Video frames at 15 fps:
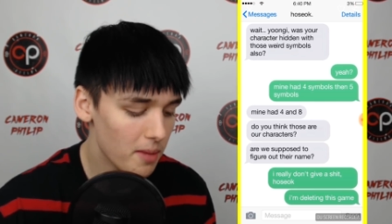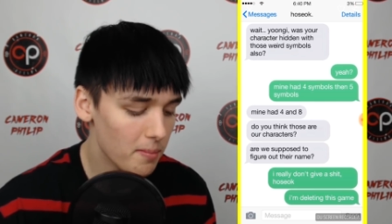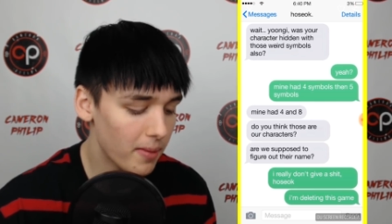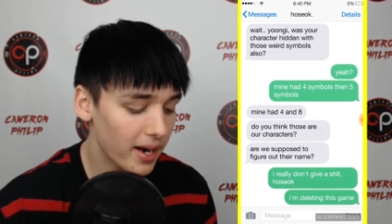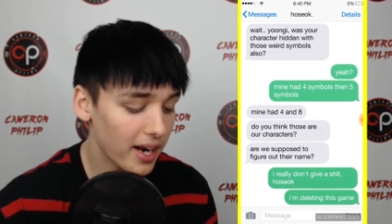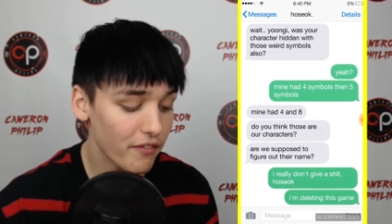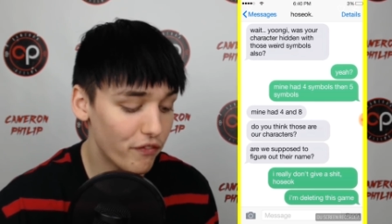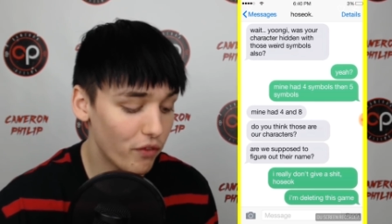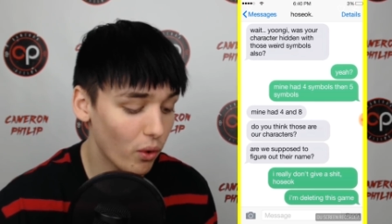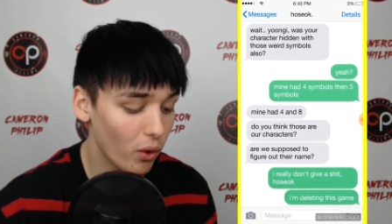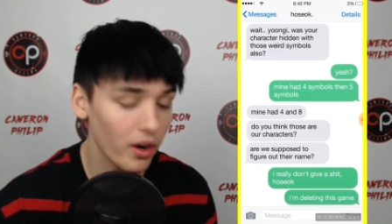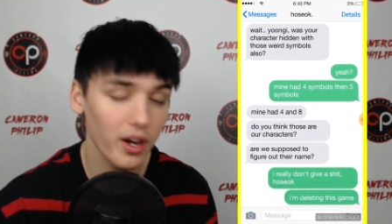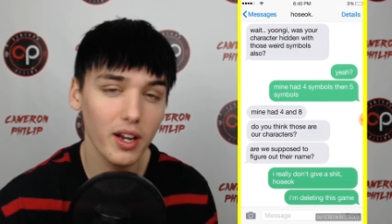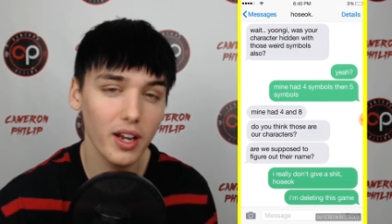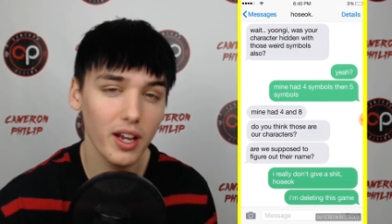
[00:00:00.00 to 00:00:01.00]
Mine have
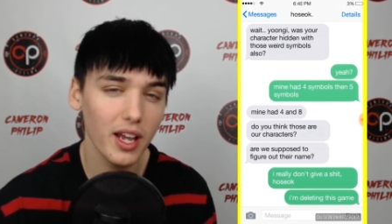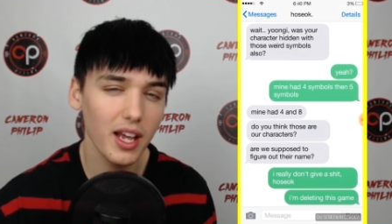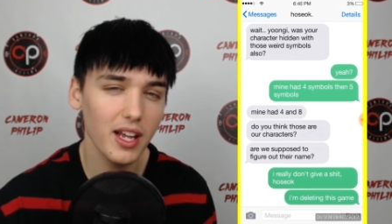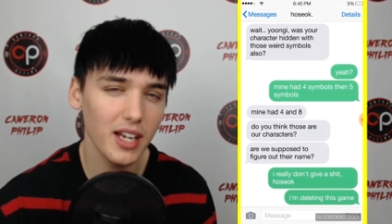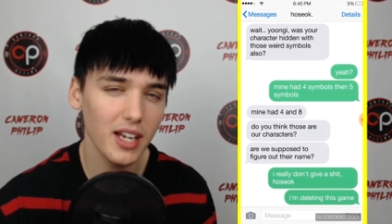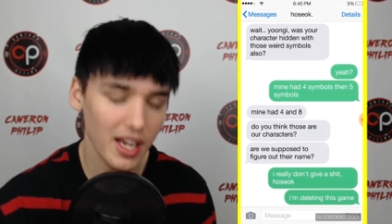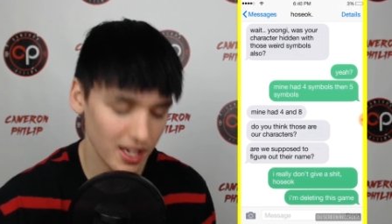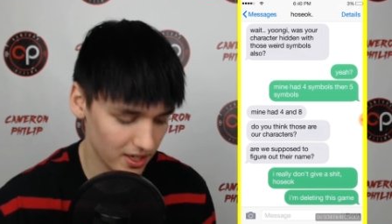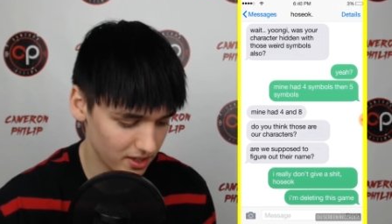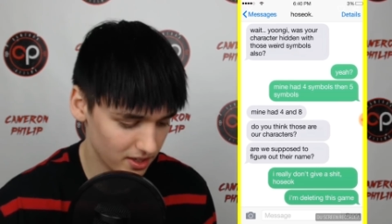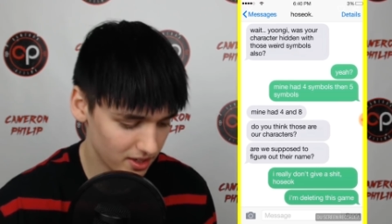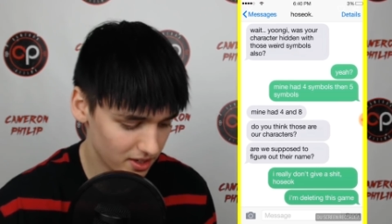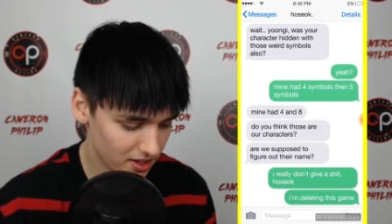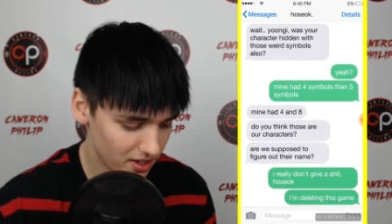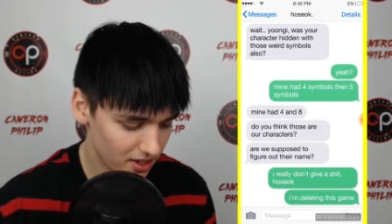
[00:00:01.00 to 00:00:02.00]
four and eight.
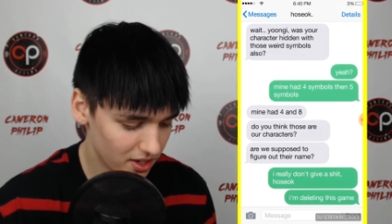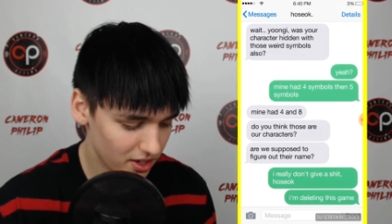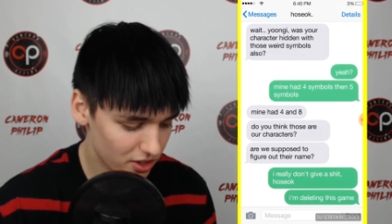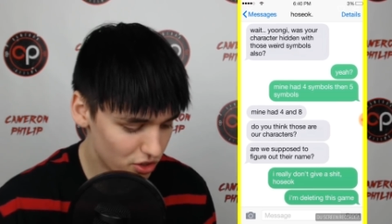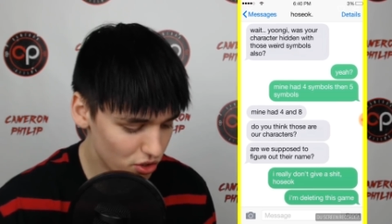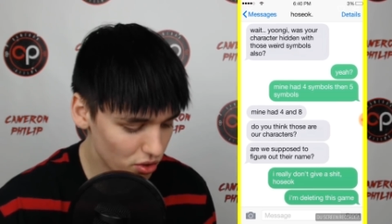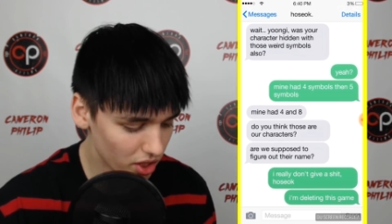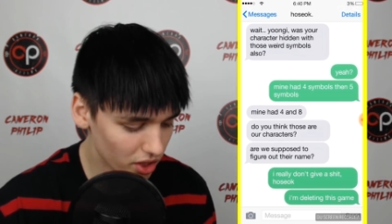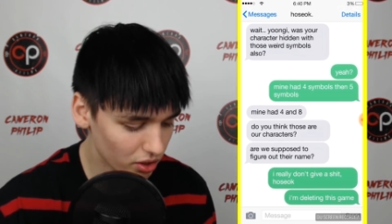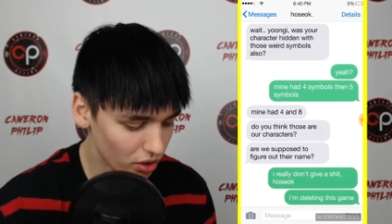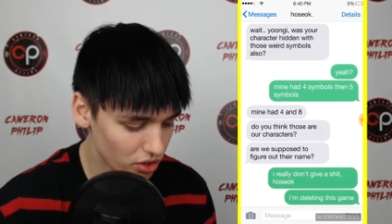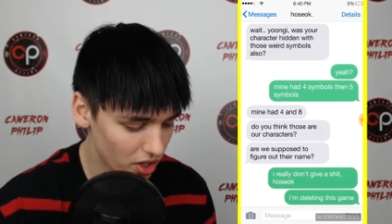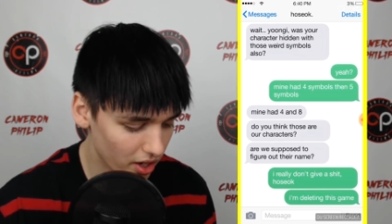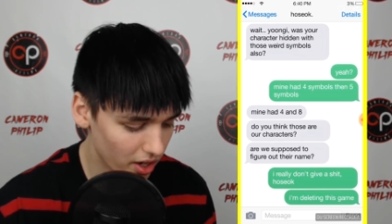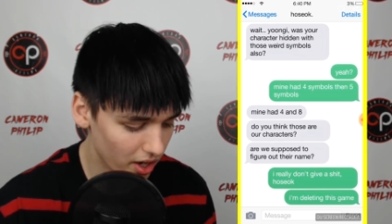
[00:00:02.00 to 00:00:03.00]
Do you think
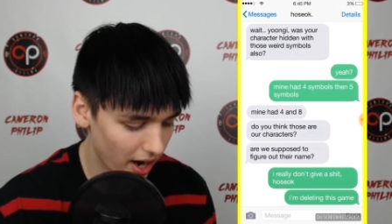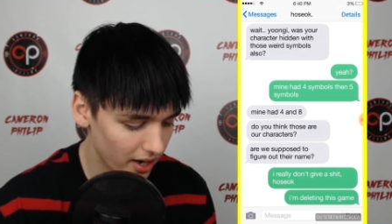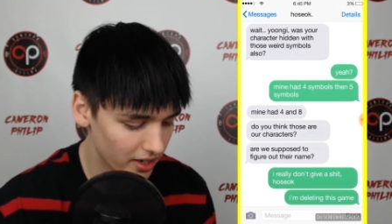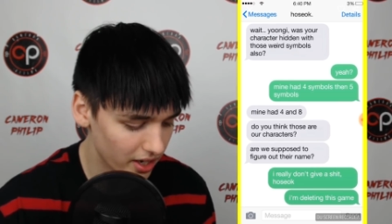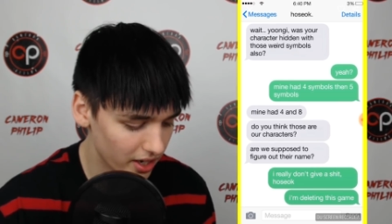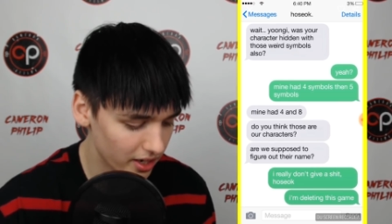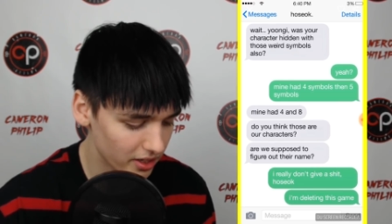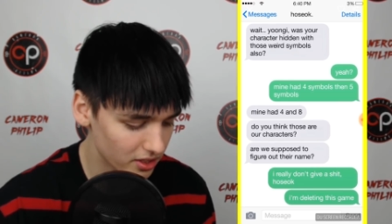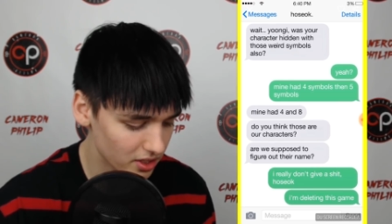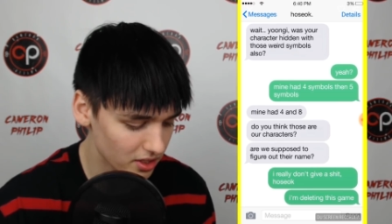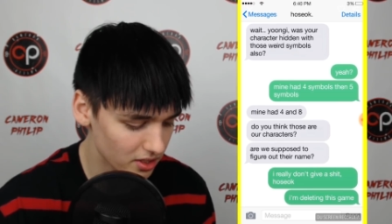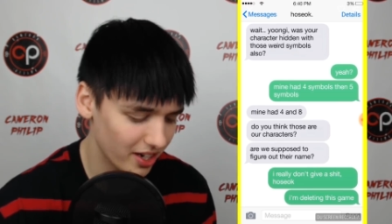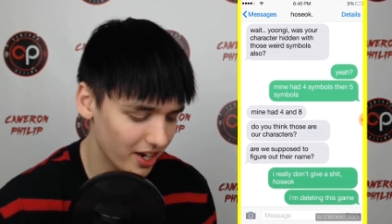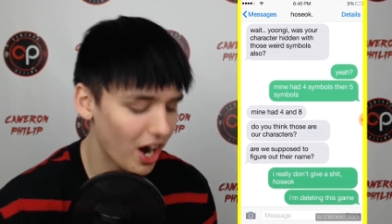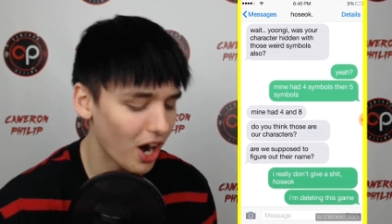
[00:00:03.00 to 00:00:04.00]
those are our
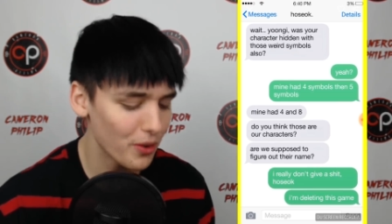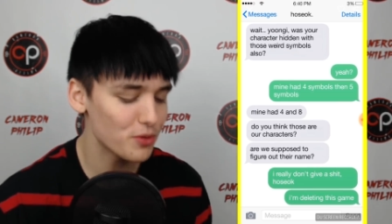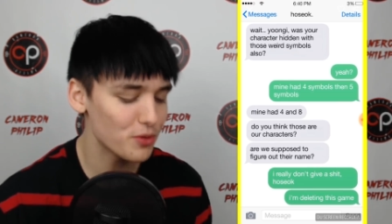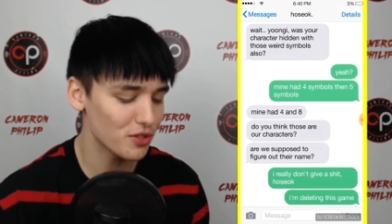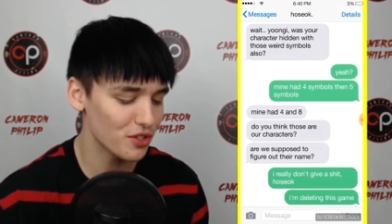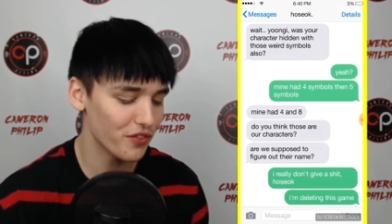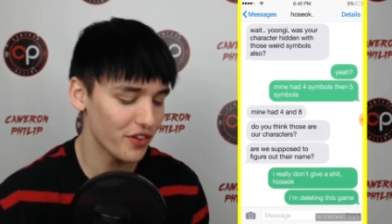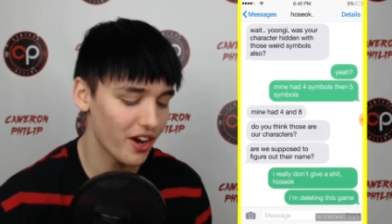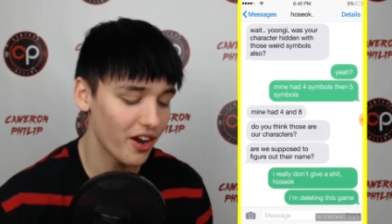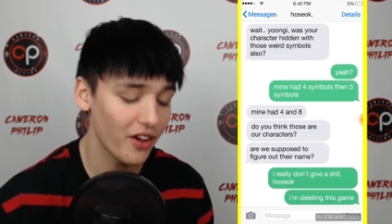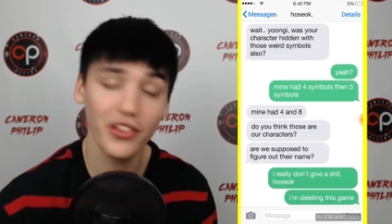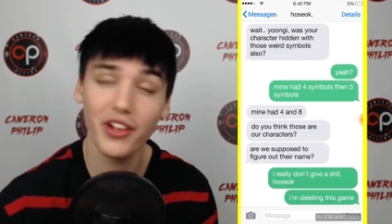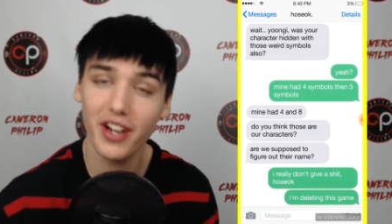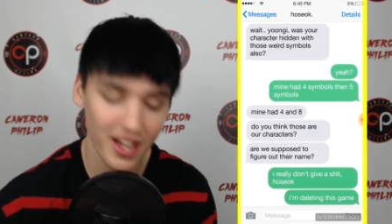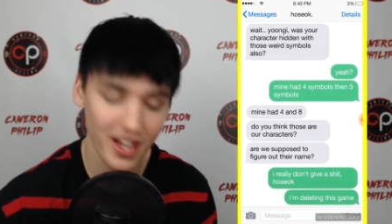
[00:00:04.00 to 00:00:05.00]
characters? Are we supposed to figure out
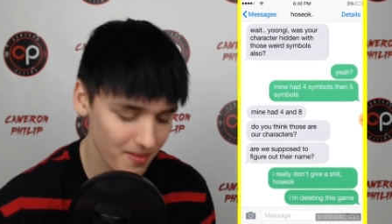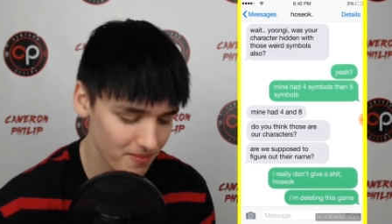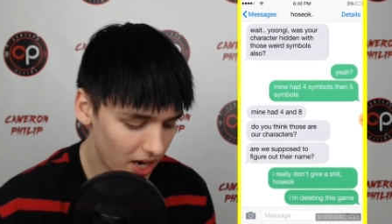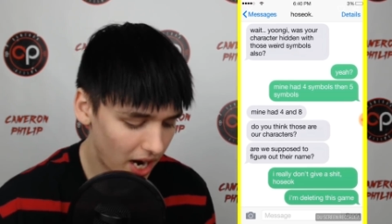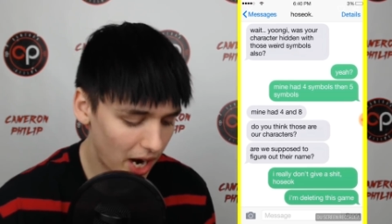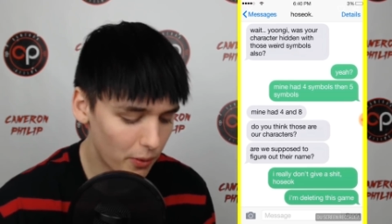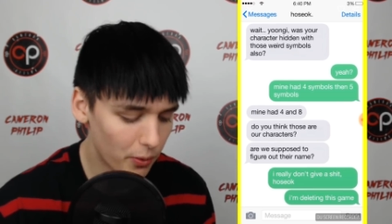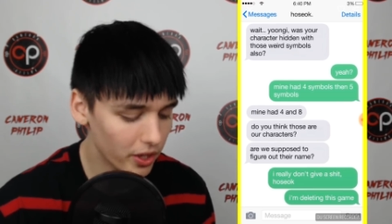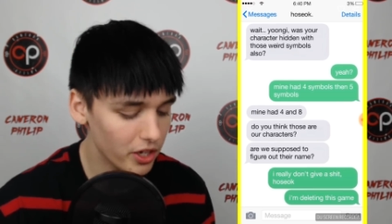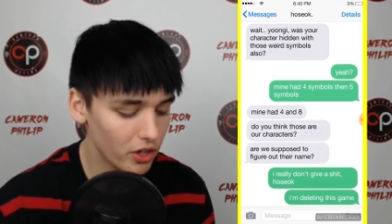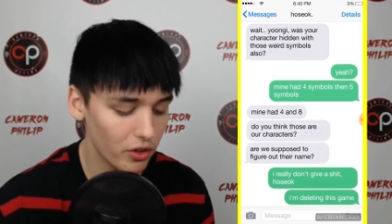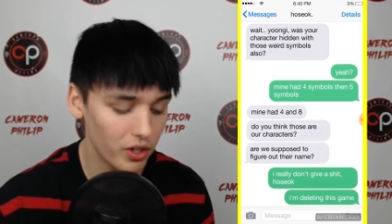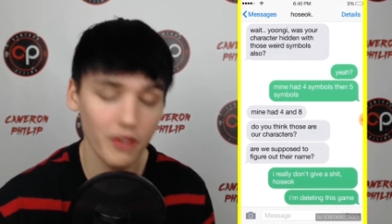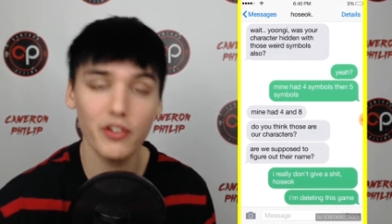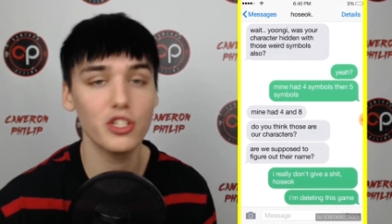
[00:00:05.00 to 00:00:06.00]
their name? I really don't
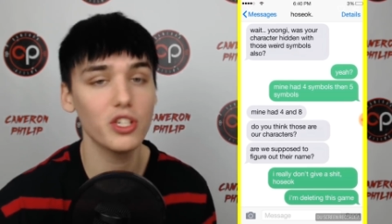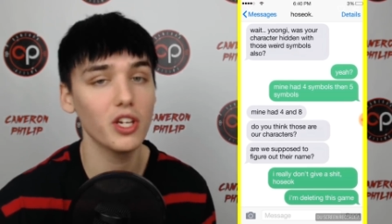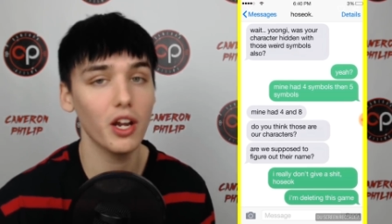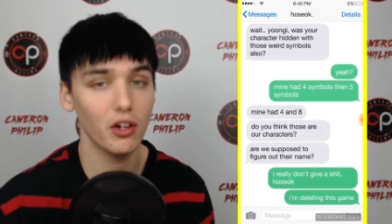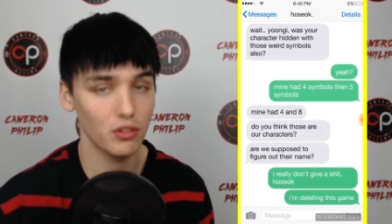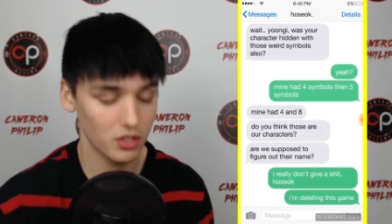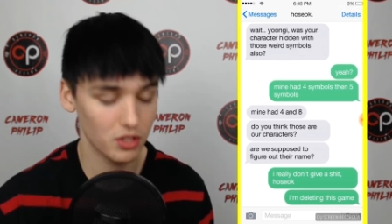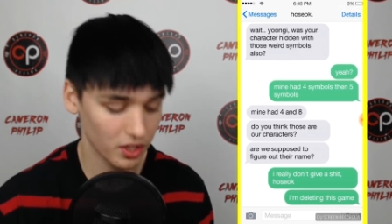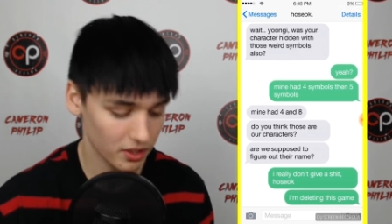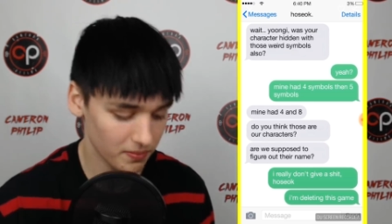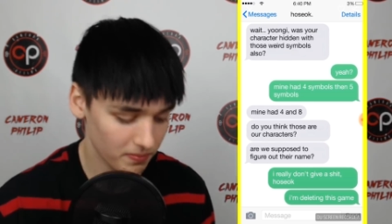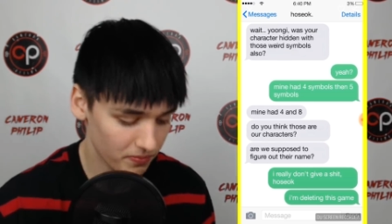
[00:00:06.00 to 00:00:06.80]
give a shit, Hoseok.